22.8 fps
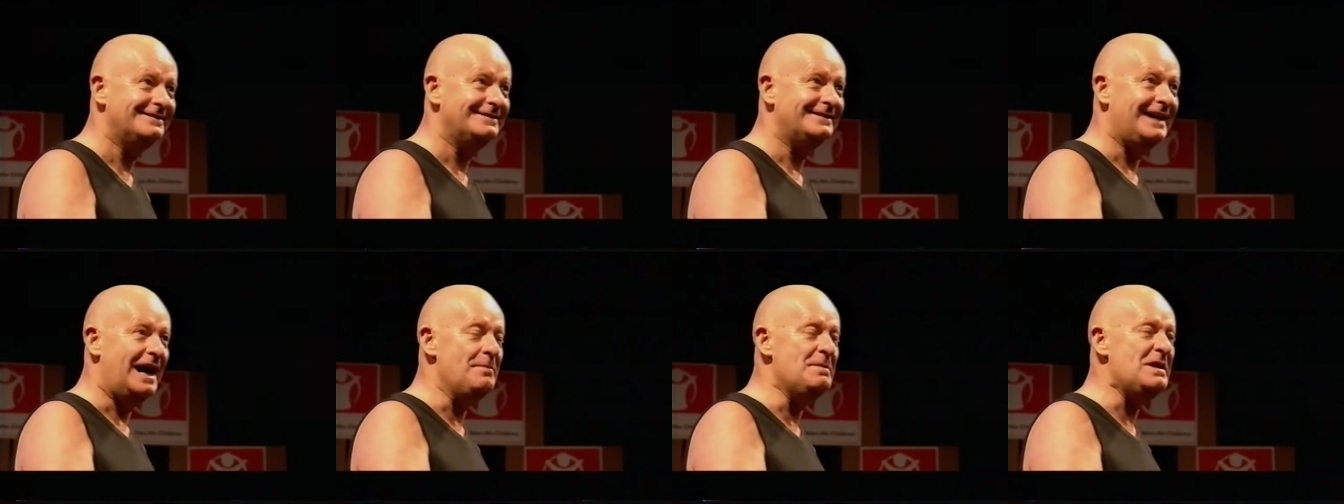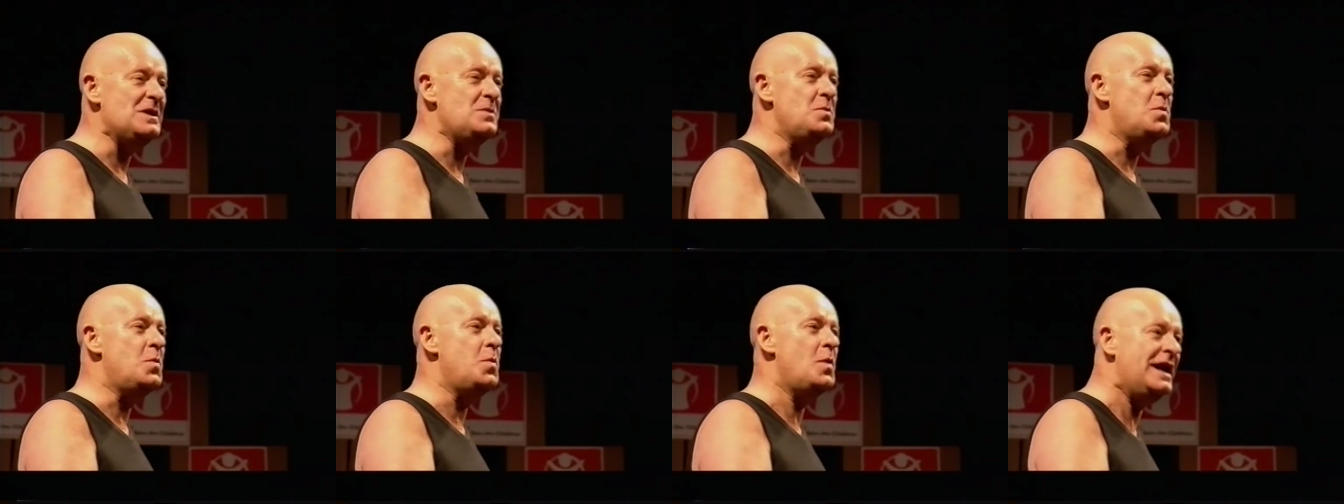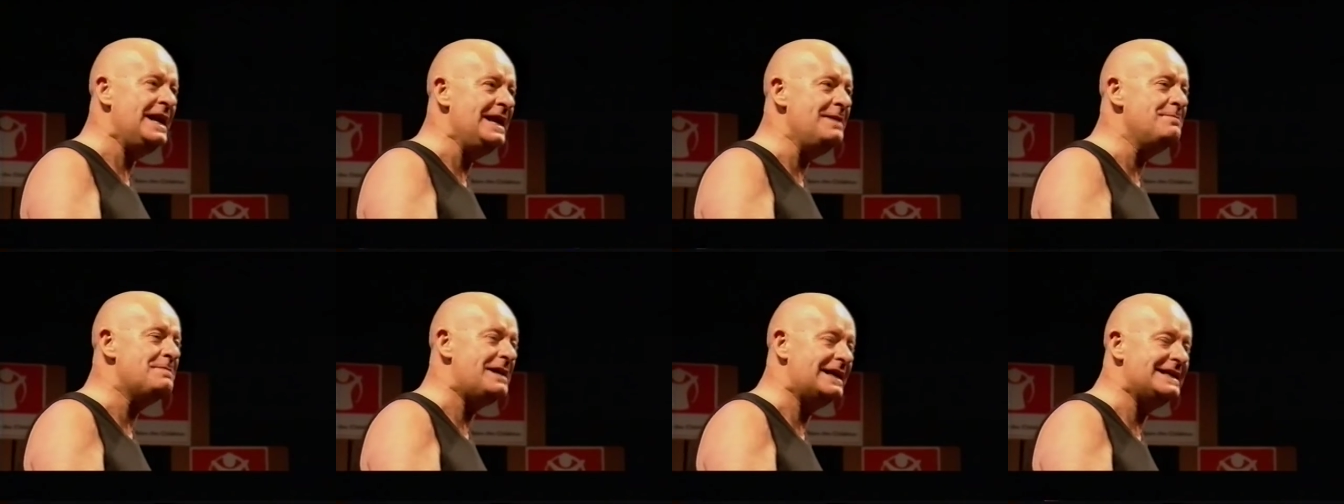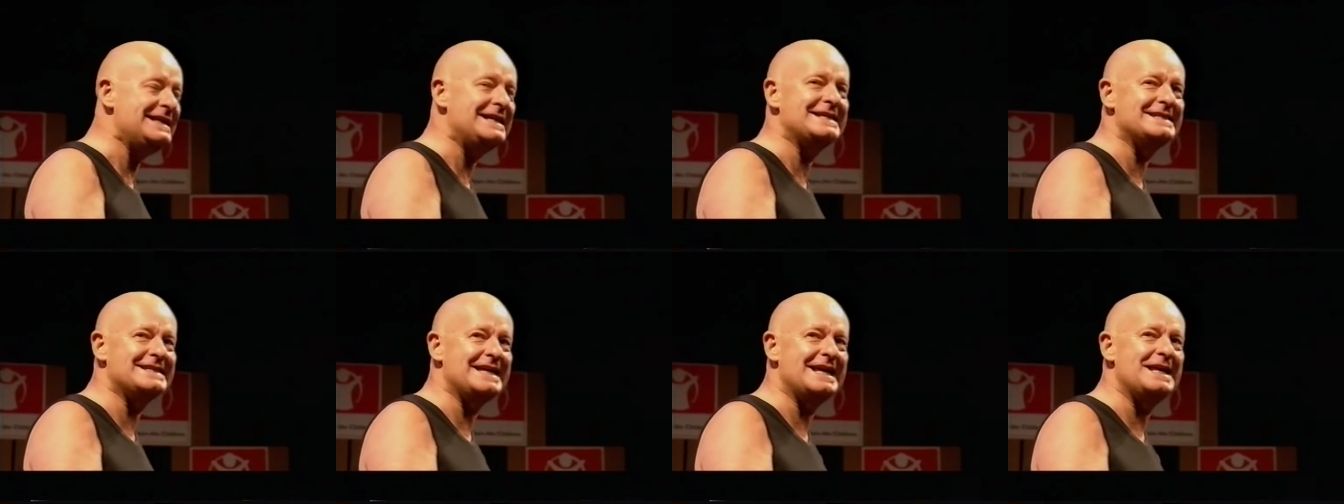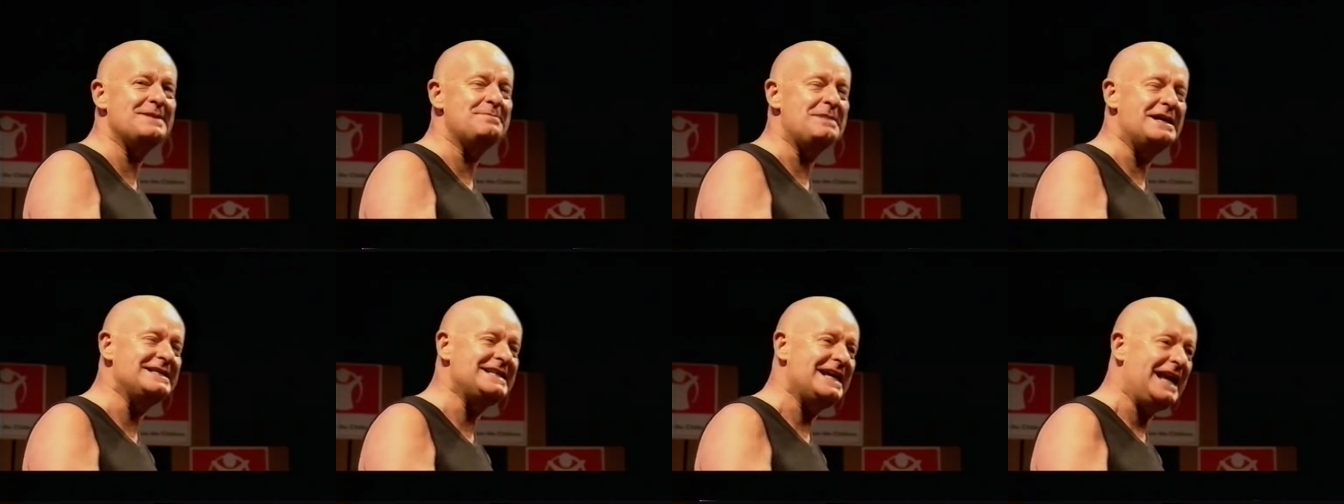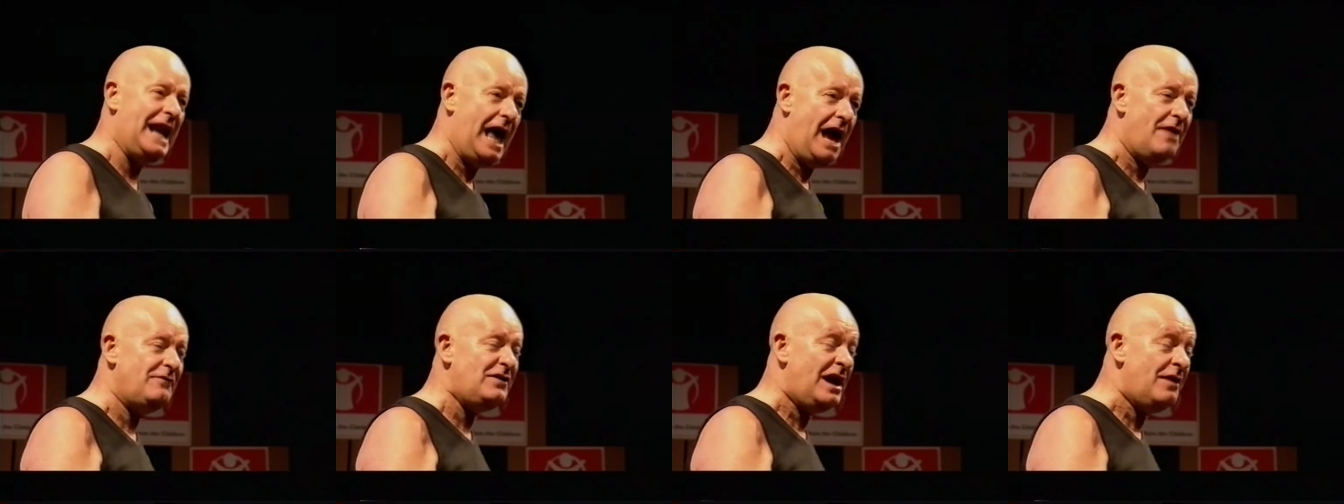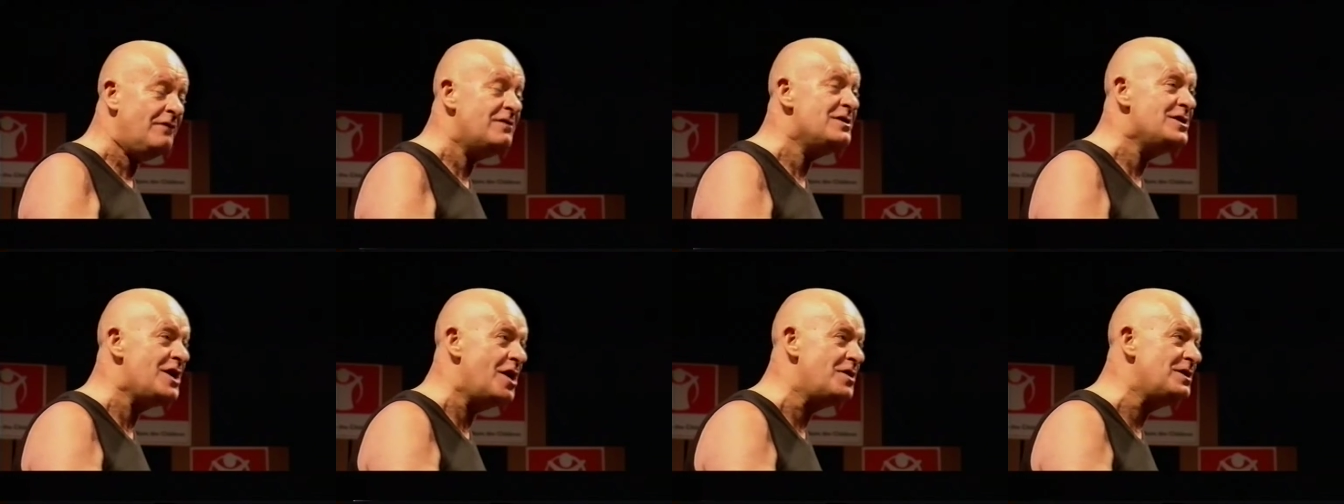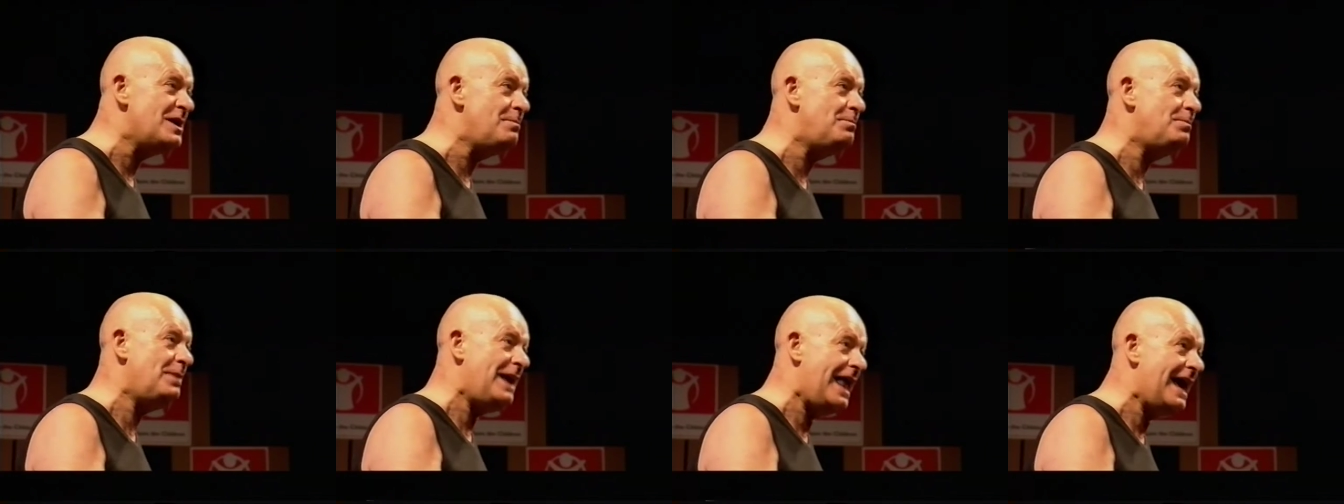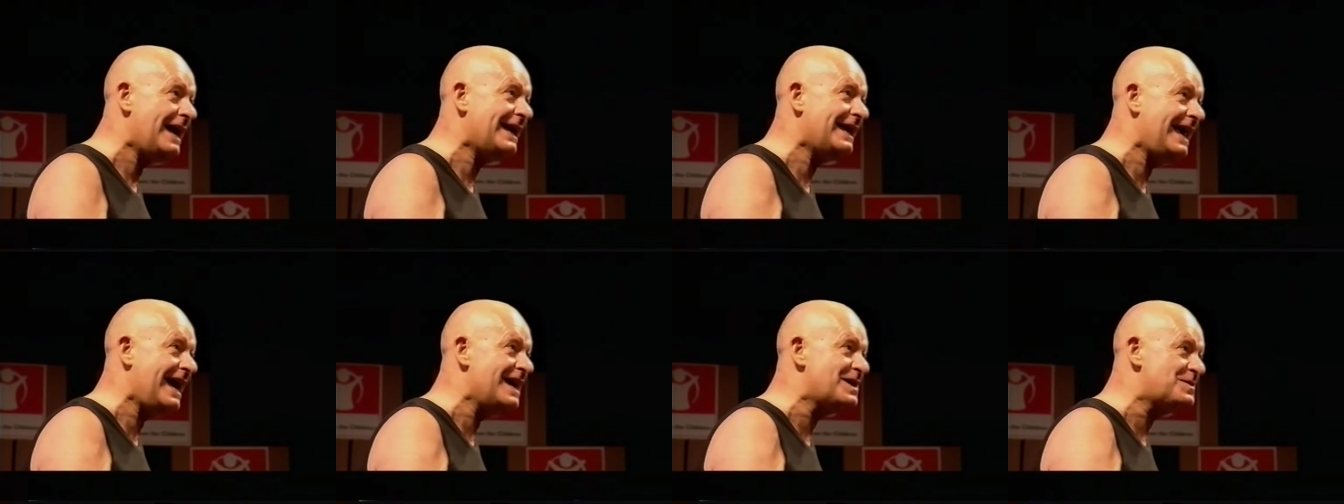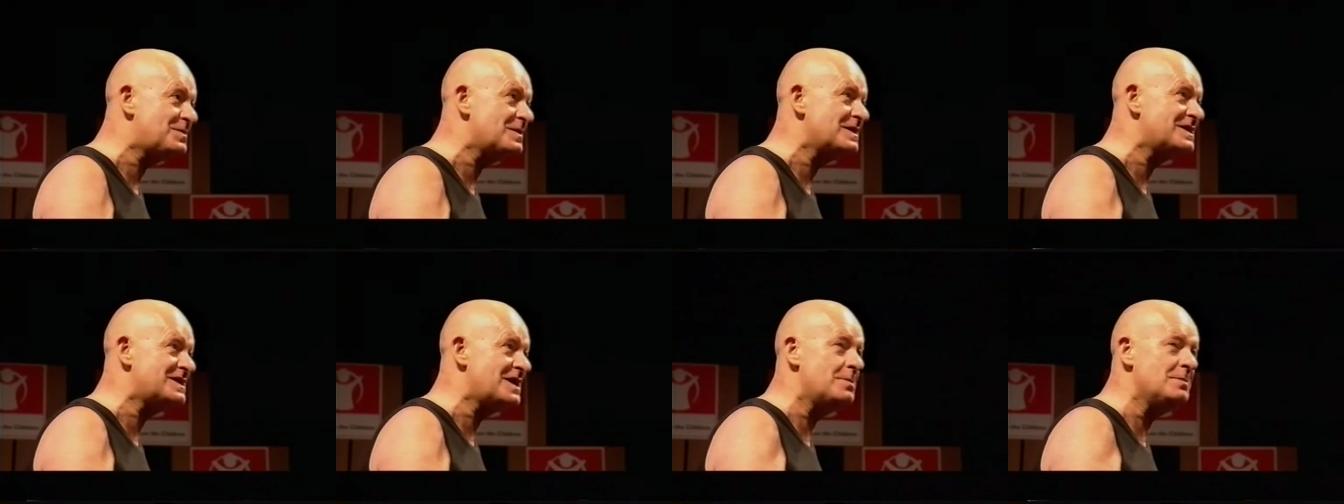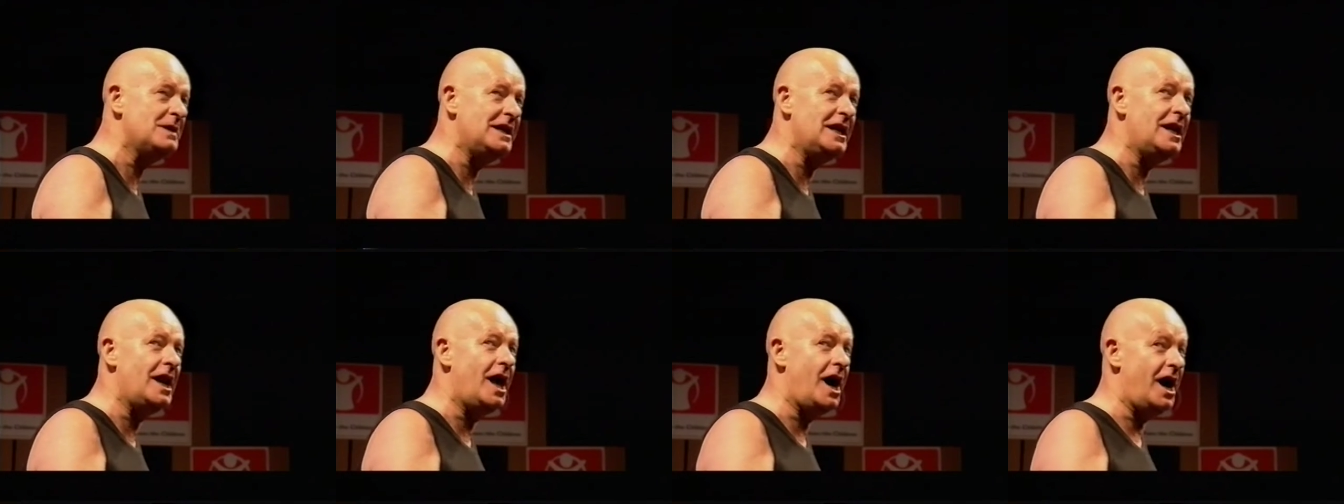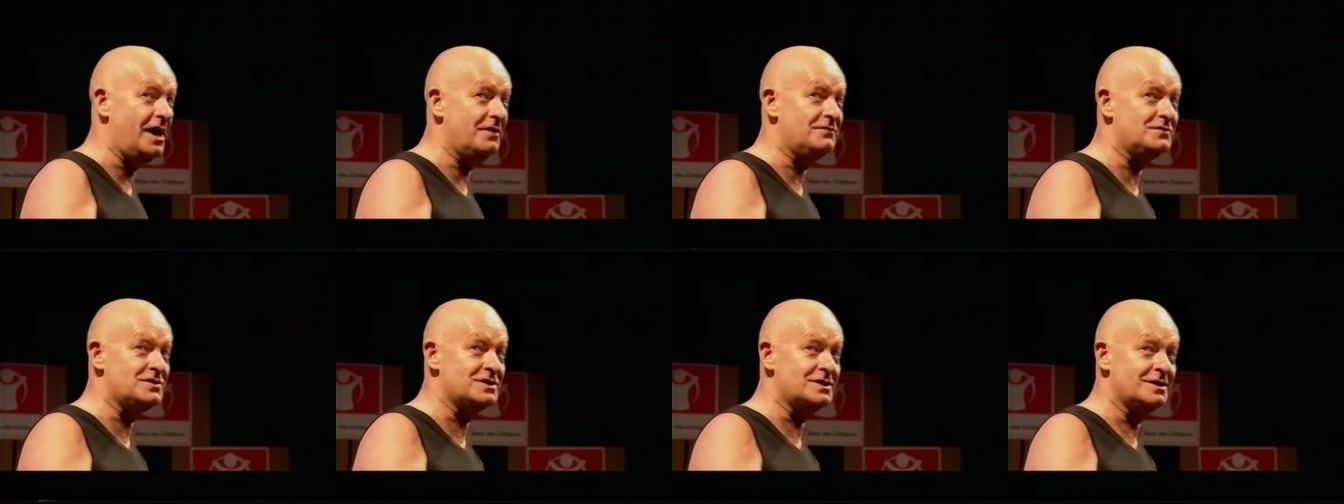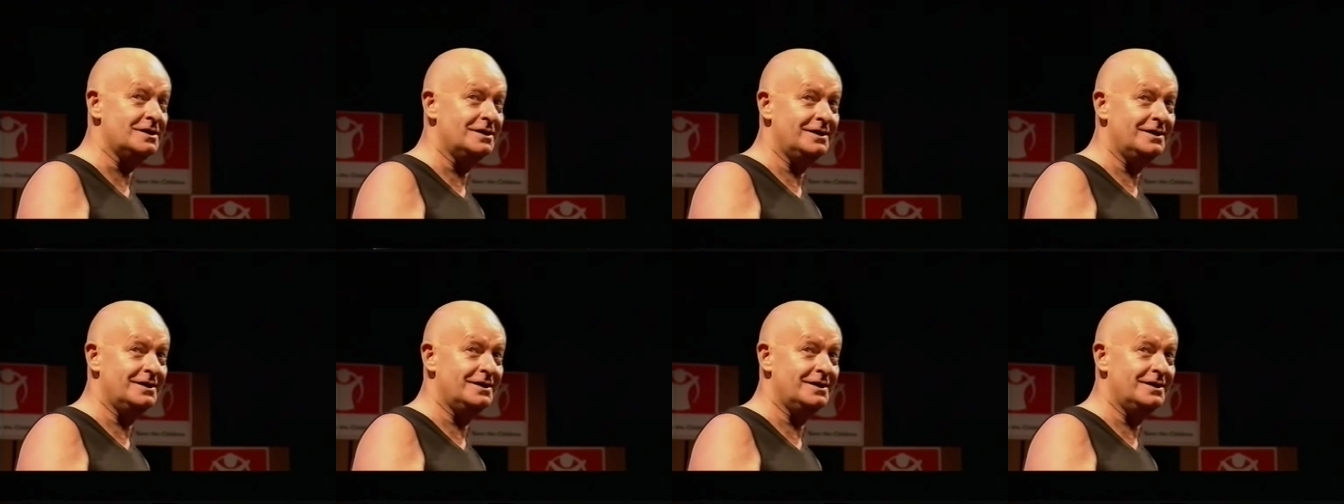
I mean, Winnie Madikizela Mandela. Have you ever known a black cat with so many lives?